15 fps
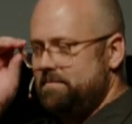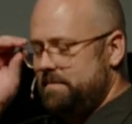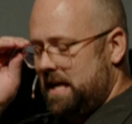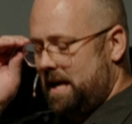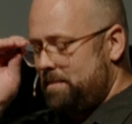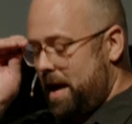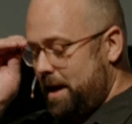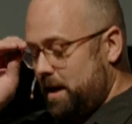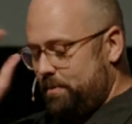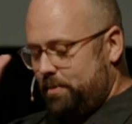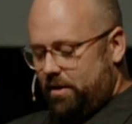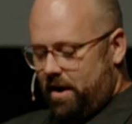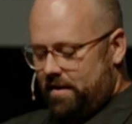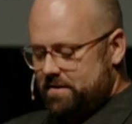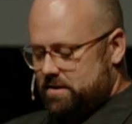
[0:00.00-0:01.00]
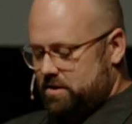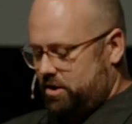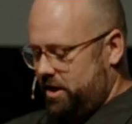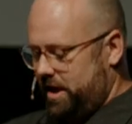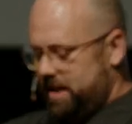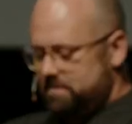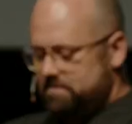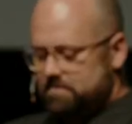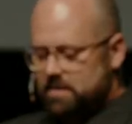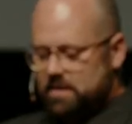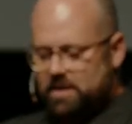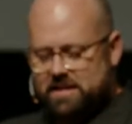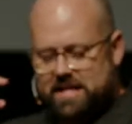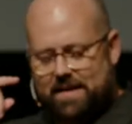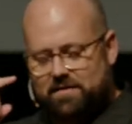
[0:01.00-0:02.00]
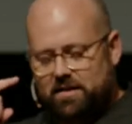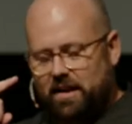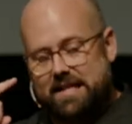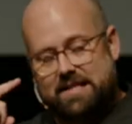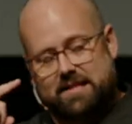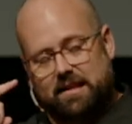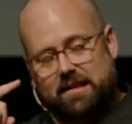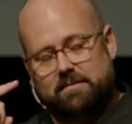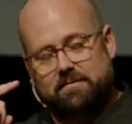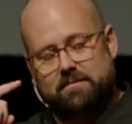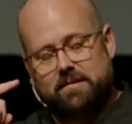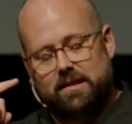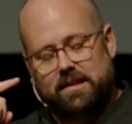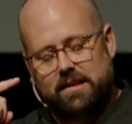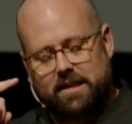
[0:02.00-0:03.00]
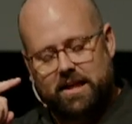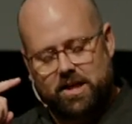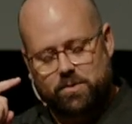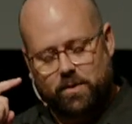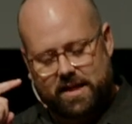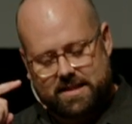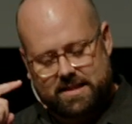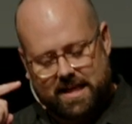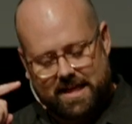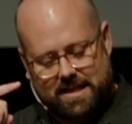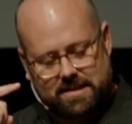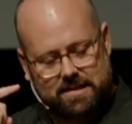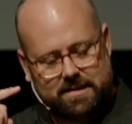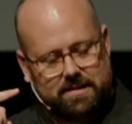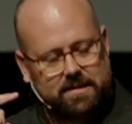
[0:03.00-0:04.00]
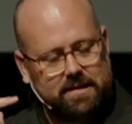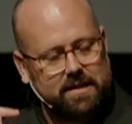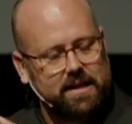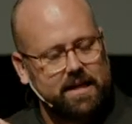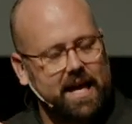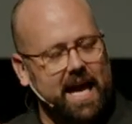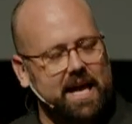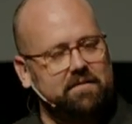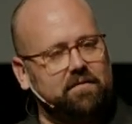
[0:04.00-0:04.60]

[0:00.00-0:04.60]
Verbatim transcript: I'm not going to put it on the screen, you just have to listen. Here's what it says A